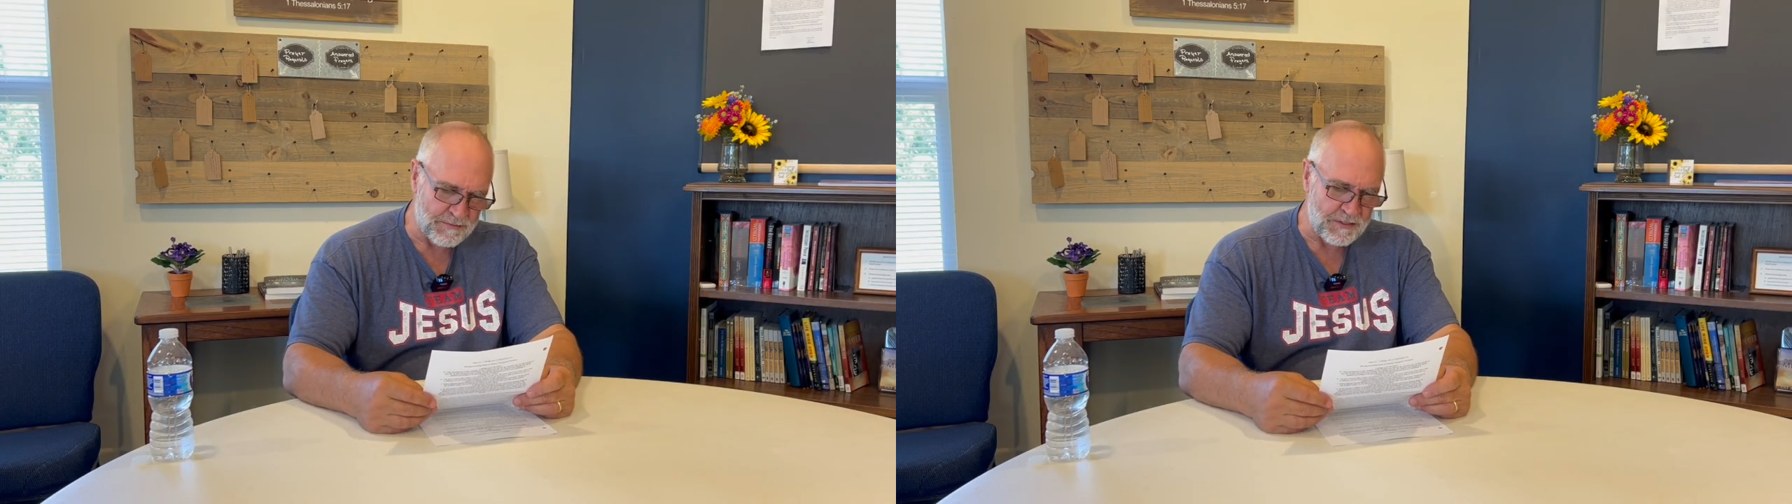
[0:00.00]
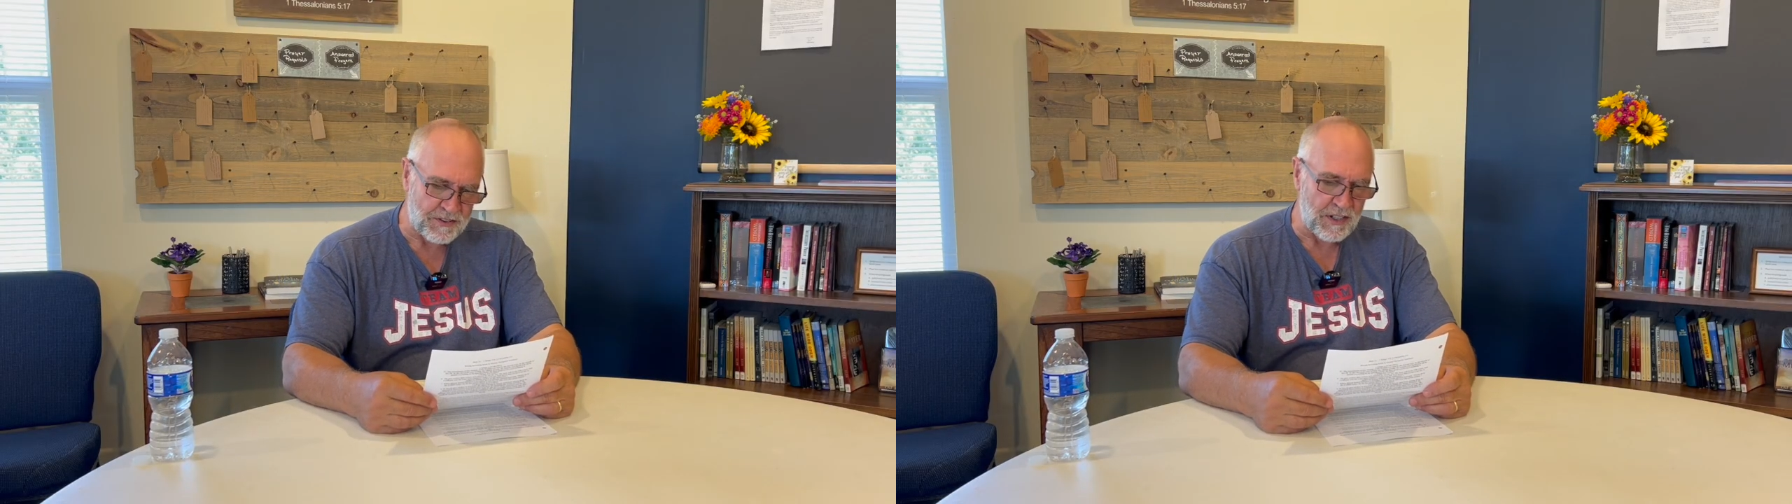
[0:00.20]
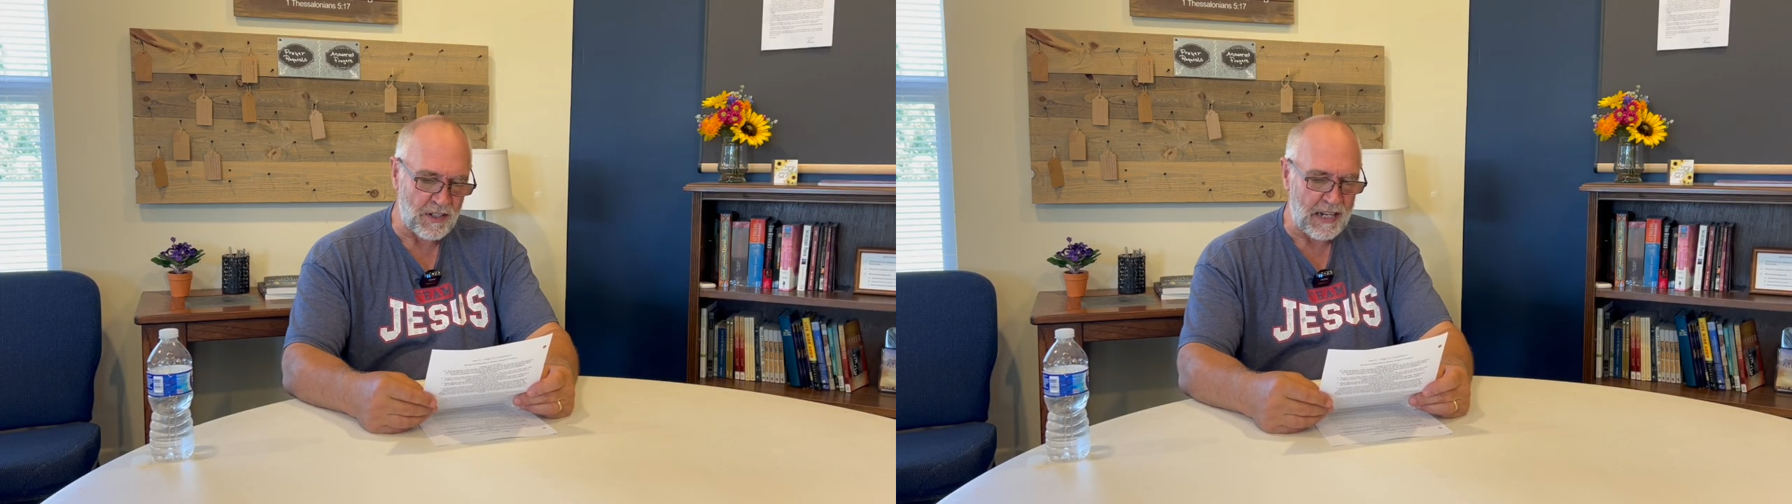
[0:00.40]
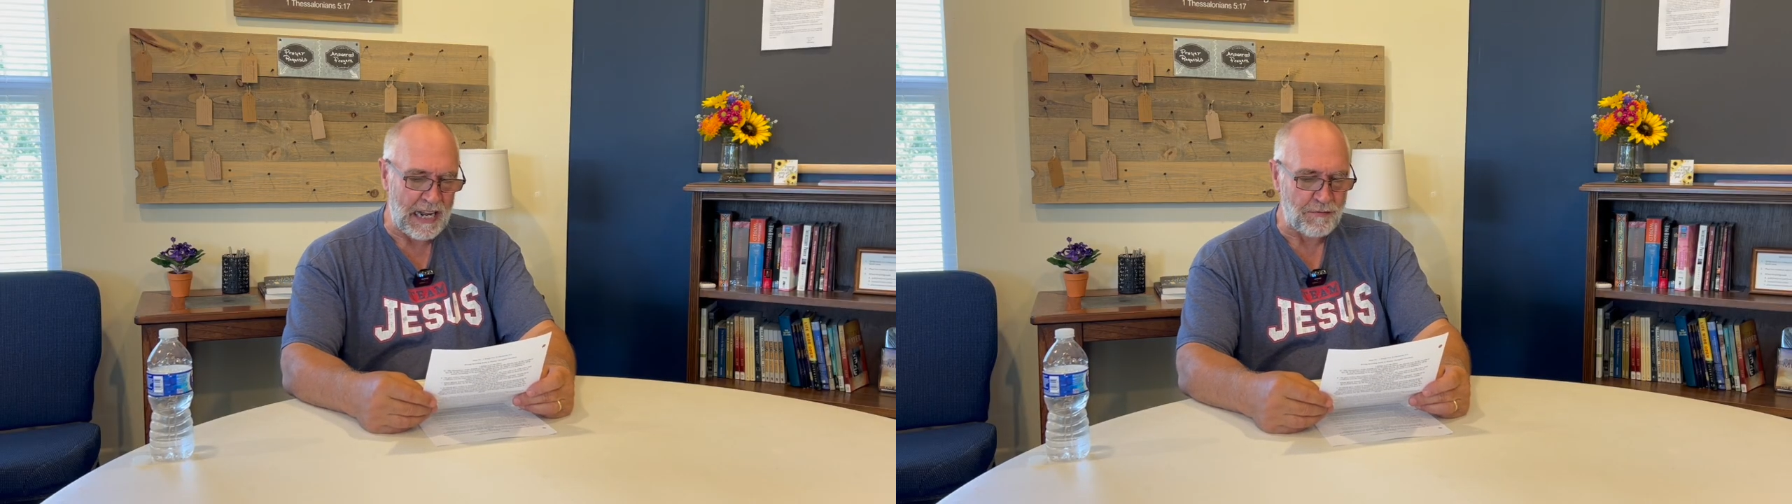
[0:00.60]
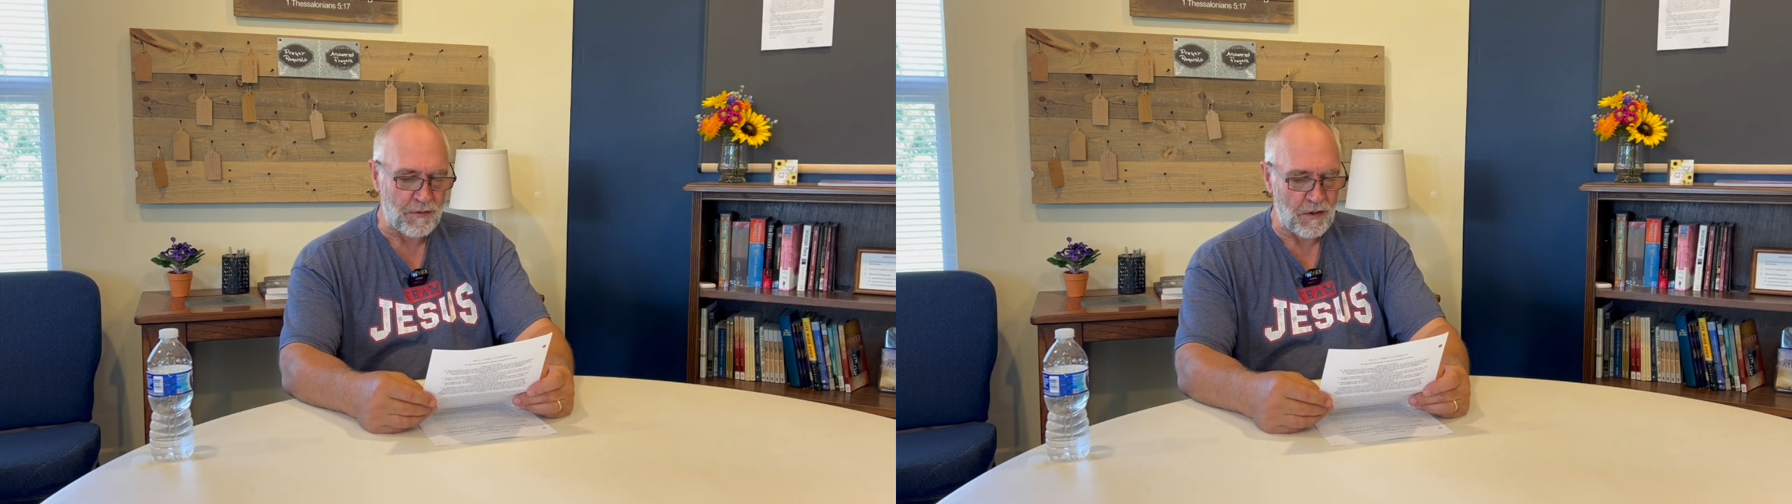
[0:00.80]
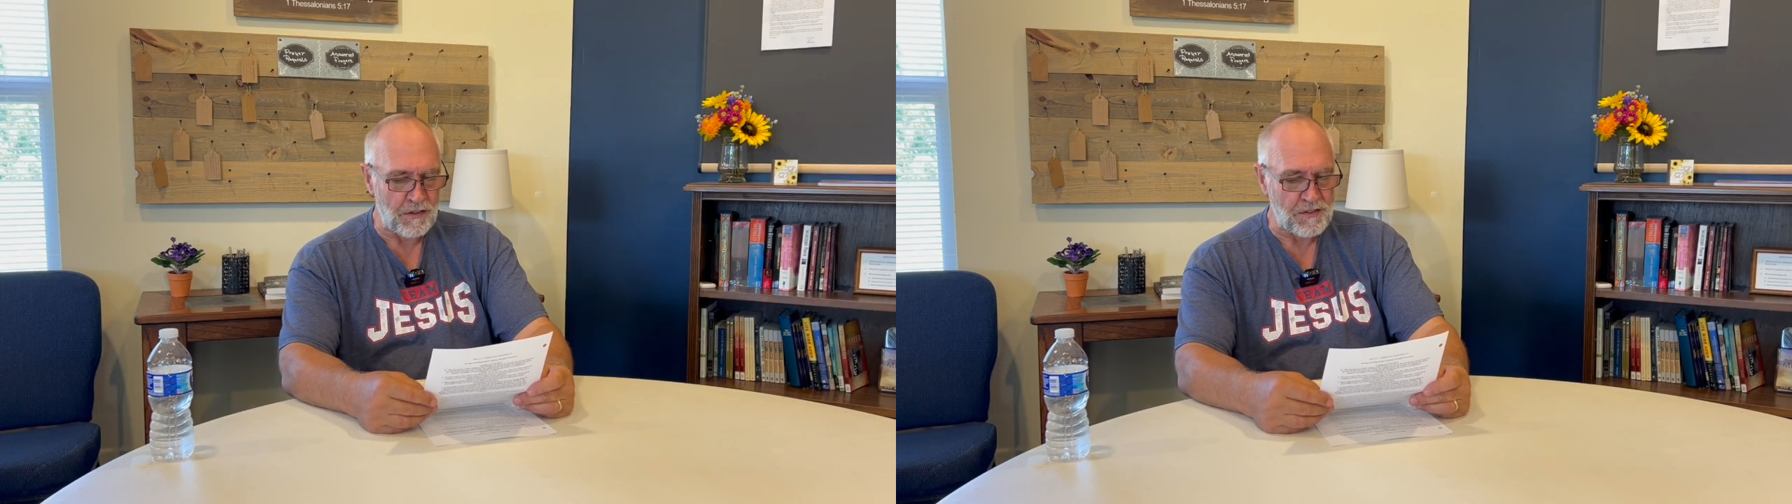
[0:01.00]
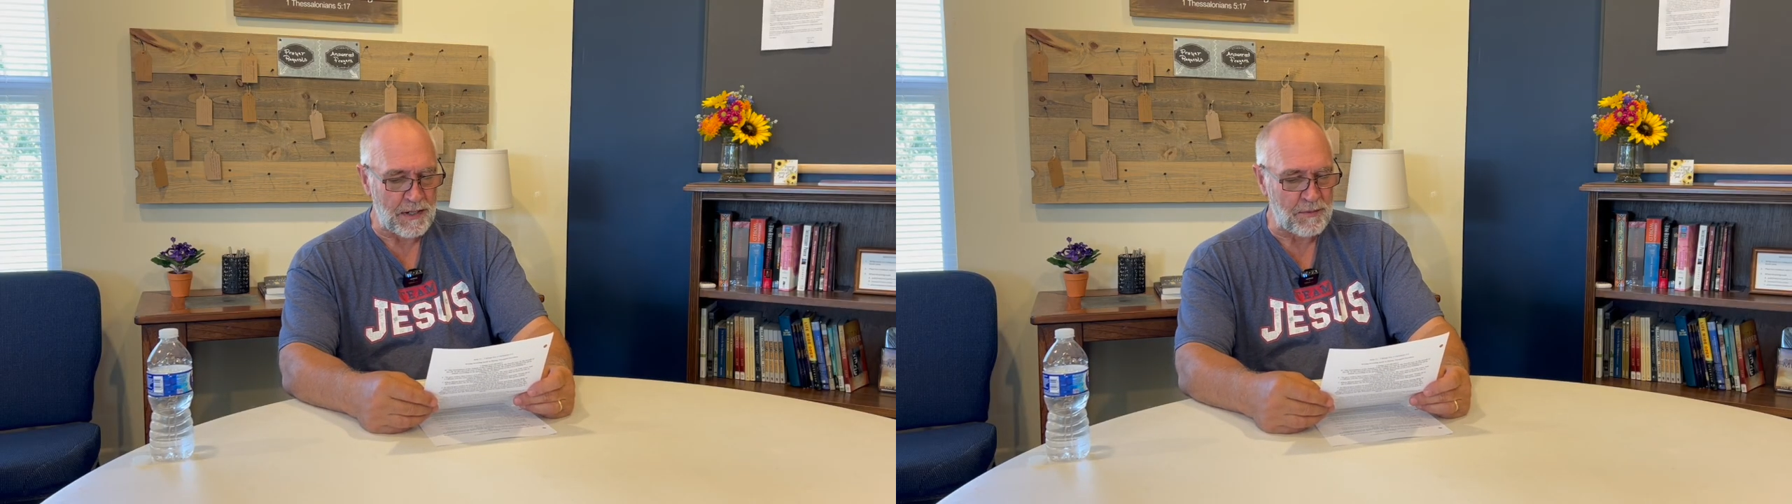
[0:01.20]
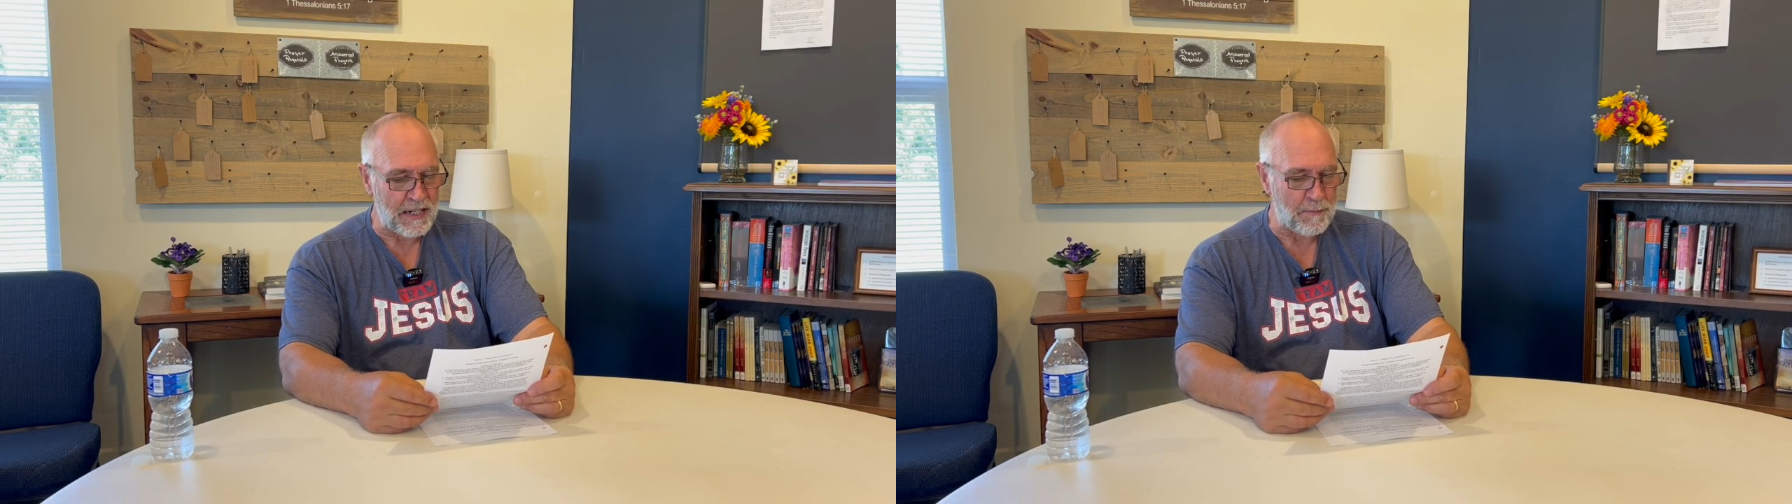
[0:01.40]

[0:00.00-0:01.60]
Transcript: Still, I've learned something